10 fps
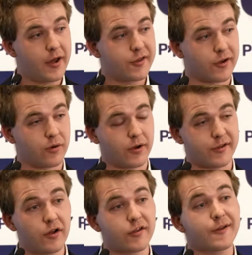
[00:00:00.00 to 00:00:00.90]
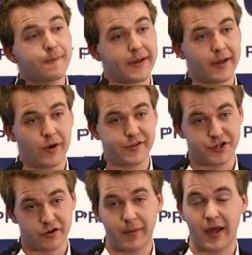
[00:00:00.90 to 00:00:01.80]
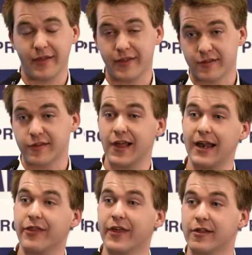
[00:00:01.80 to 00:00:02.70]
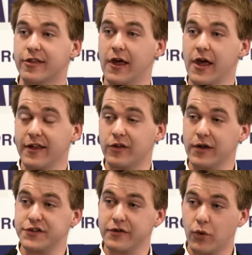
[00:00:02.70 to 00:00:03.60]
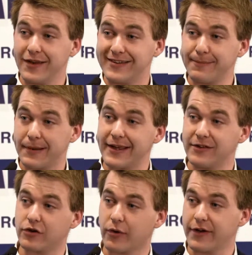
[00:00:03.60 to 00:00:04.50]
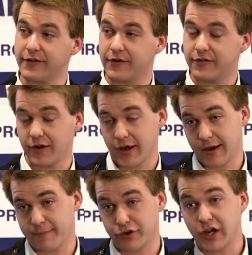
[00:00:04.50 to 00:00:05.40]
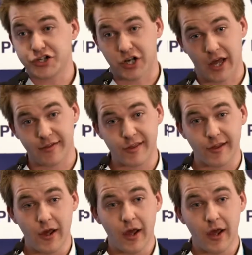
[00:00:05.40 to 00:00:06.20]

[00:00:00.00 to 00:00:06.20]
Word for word: So it's not simply a question of buying things and selling things, it's a question of quite deeply integrated um, production lines.